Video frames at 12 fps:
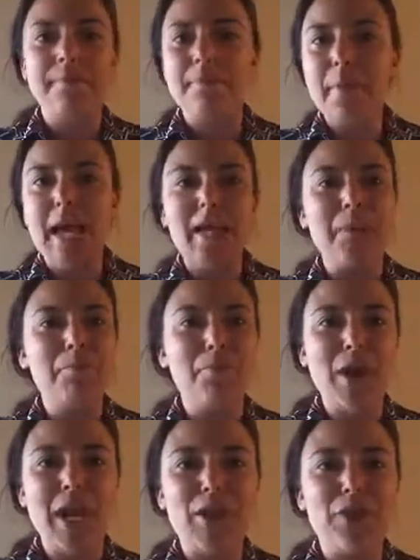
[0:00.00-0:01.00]
make a
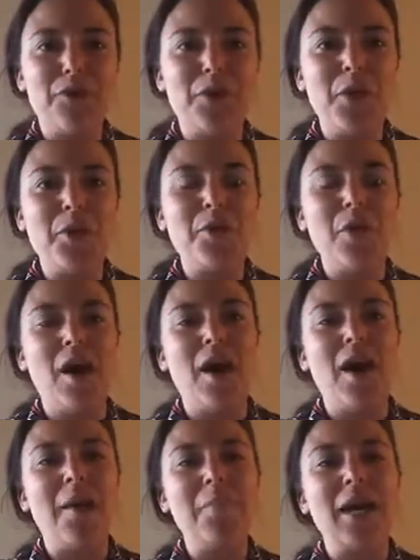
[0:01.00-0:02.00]
breakthrough,
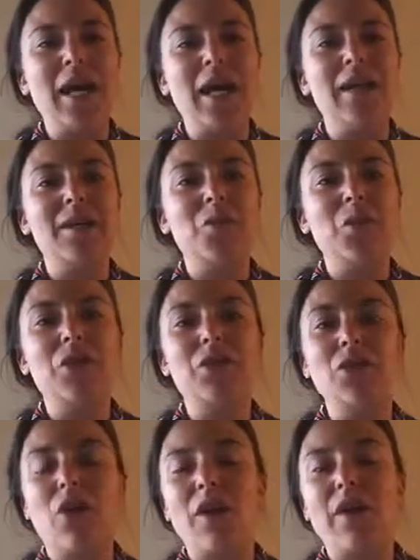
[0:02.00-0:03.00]
and we
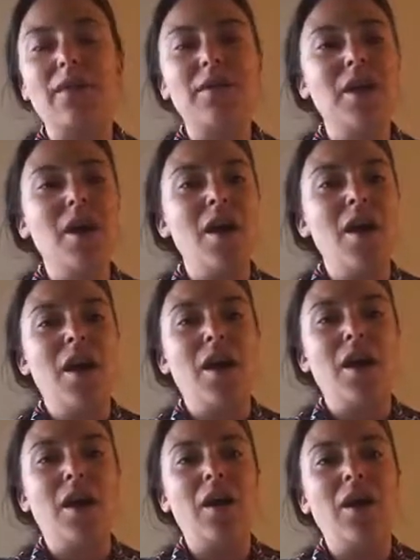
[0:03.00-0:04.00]
start
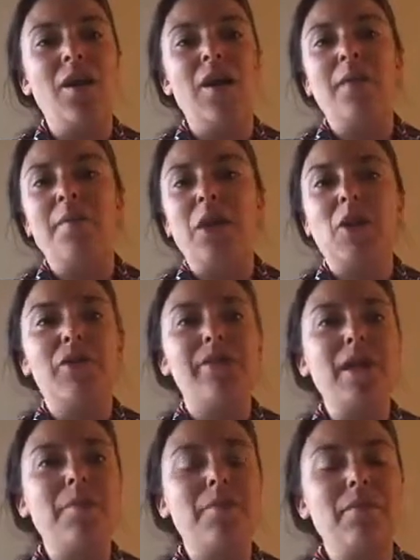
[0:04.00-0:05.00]

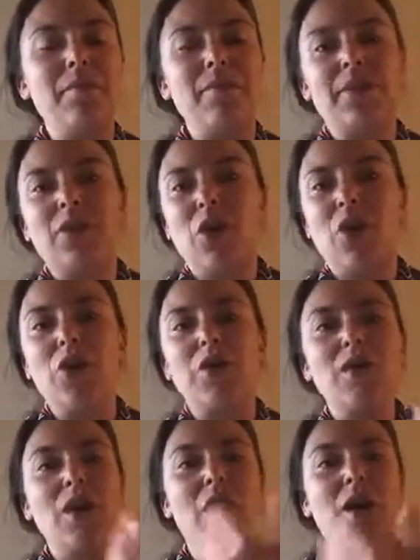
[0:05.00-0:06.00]
some start